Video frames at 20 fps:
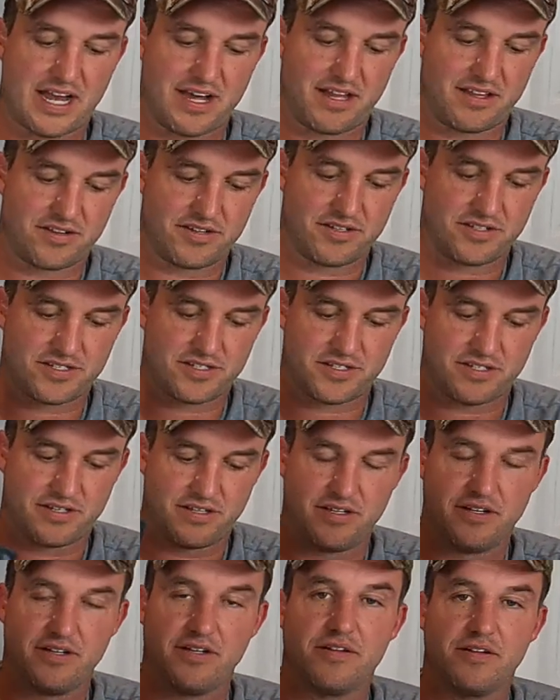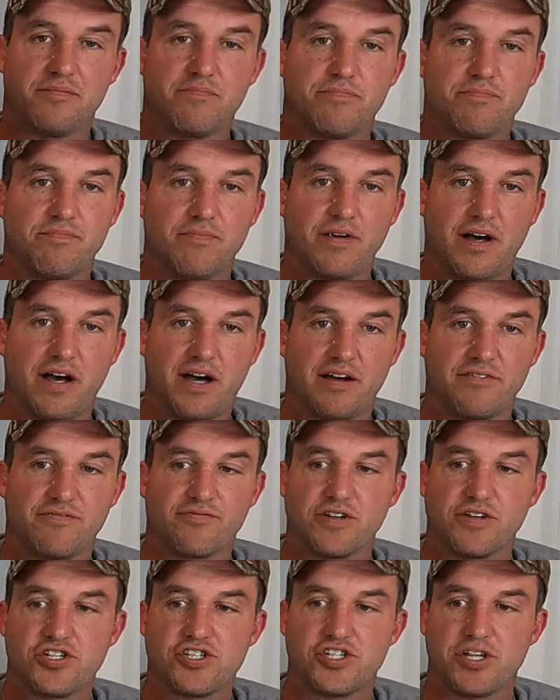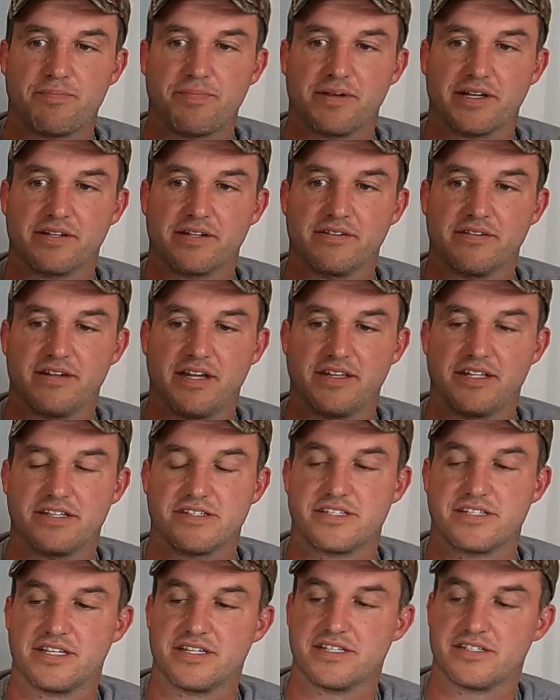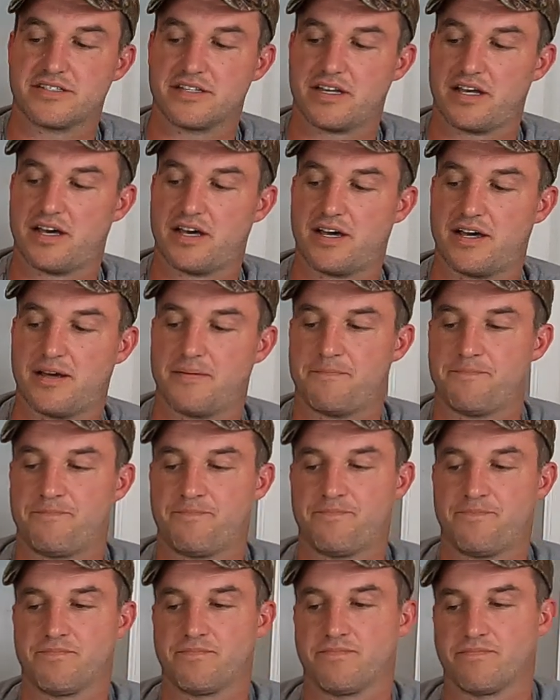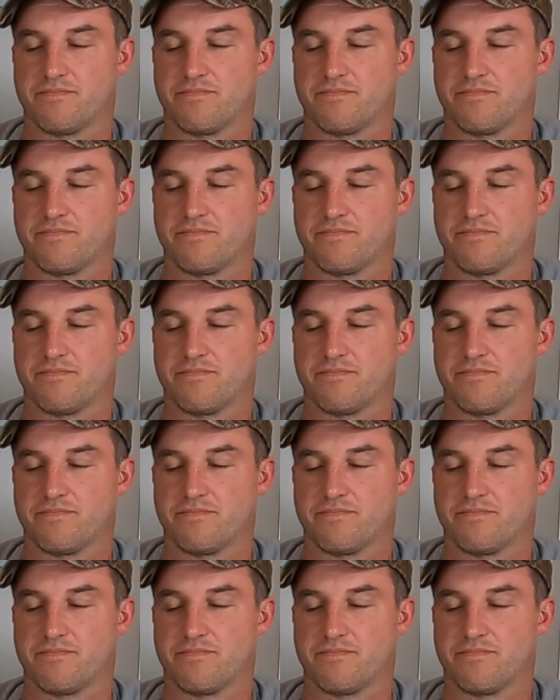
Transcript: dollars, uh, free shipping. And this is um,